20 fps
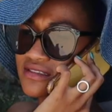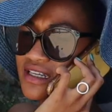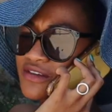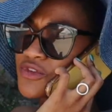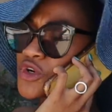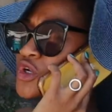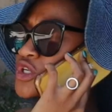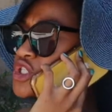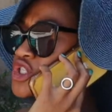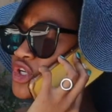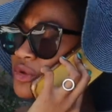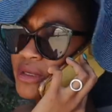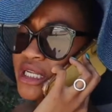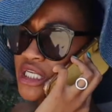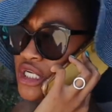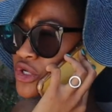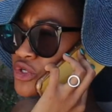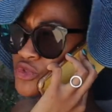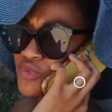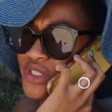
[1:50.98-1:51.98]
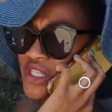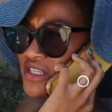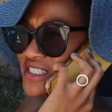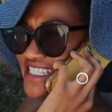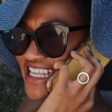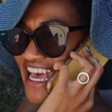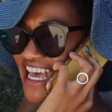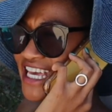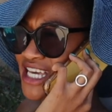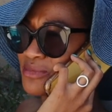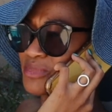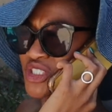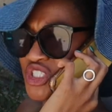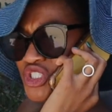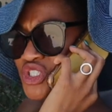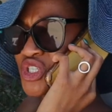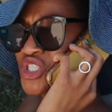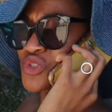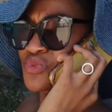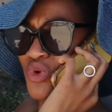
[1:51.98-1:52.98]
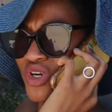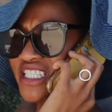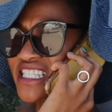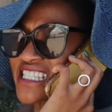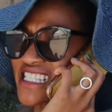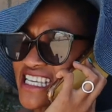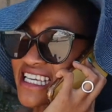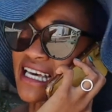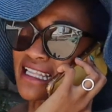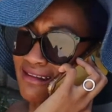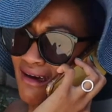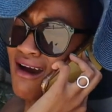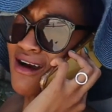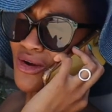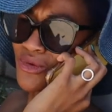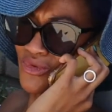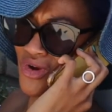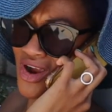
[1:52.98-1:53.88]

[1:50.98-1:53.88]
Of course, nobody knows what they're saying, but you just want to sing along,